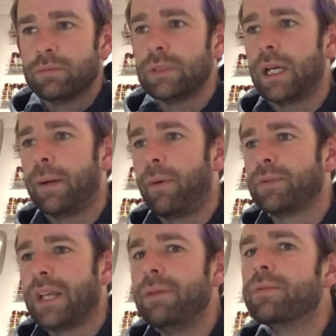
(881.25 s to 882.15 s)
I was
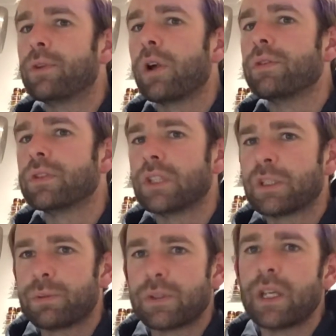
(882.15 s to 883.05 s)
aiming for over
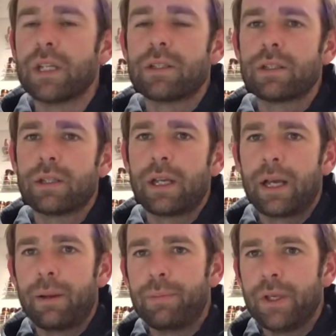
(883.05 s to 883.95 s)
6%
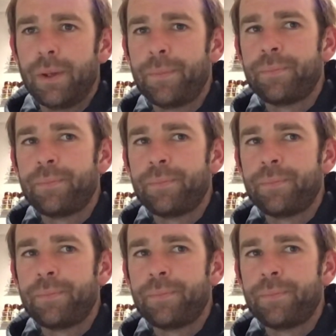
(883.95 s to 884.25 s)
beer.